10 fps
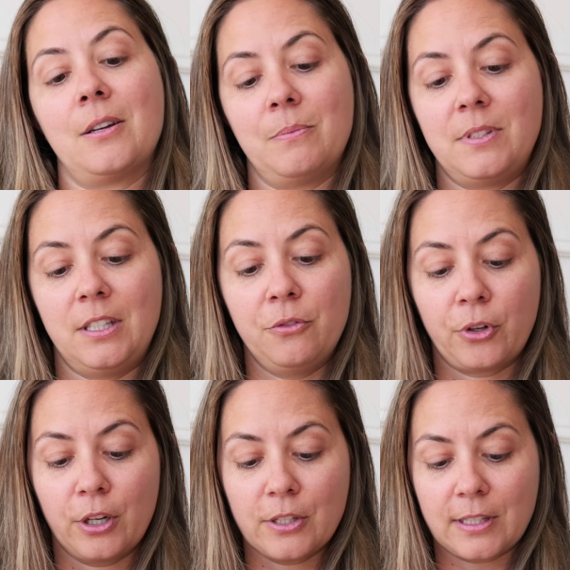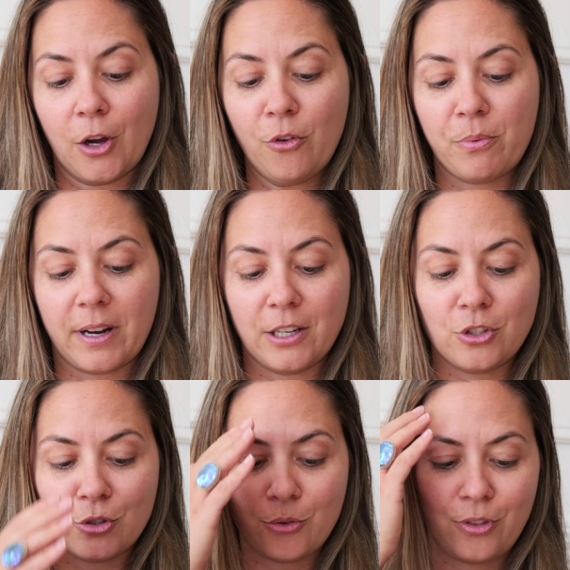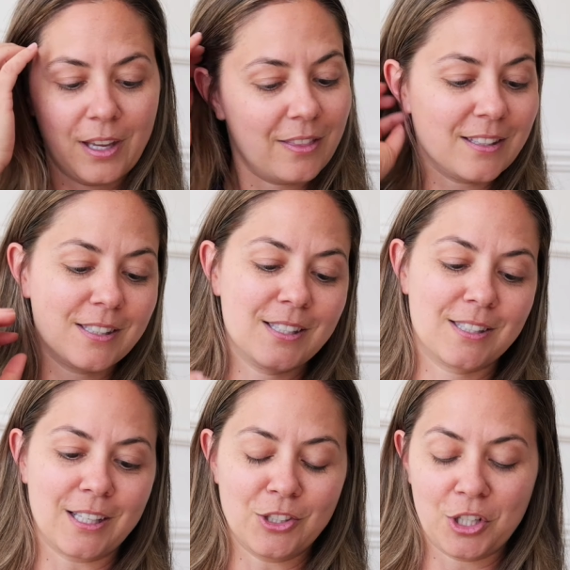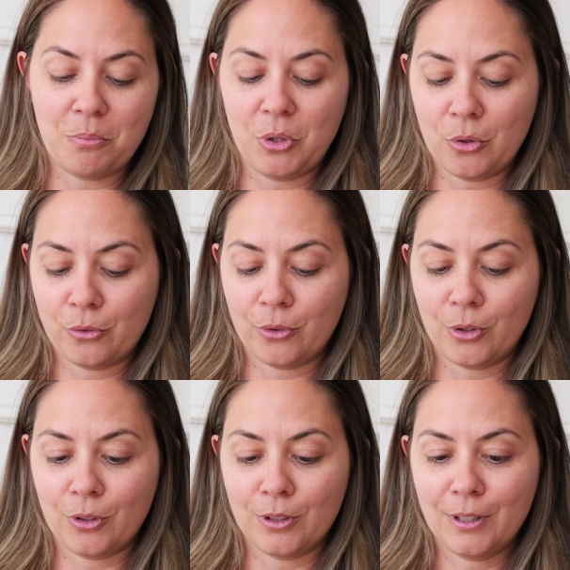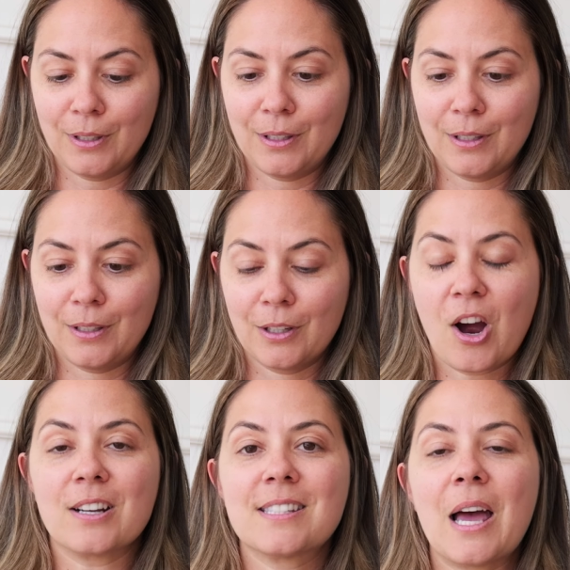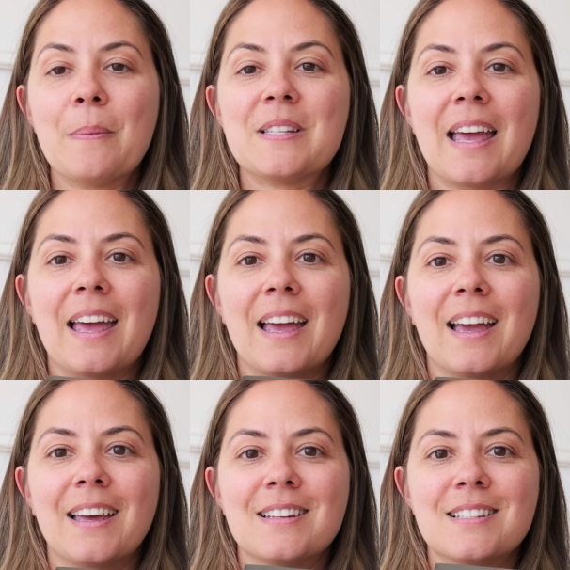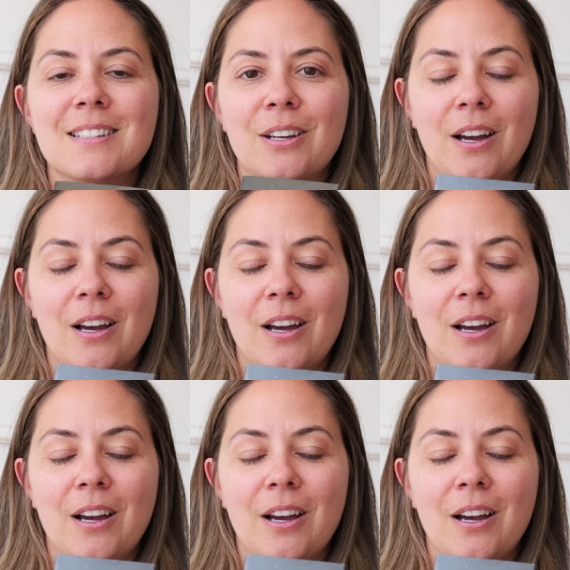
see for yourself. But I do think this is such a beautiful concept, and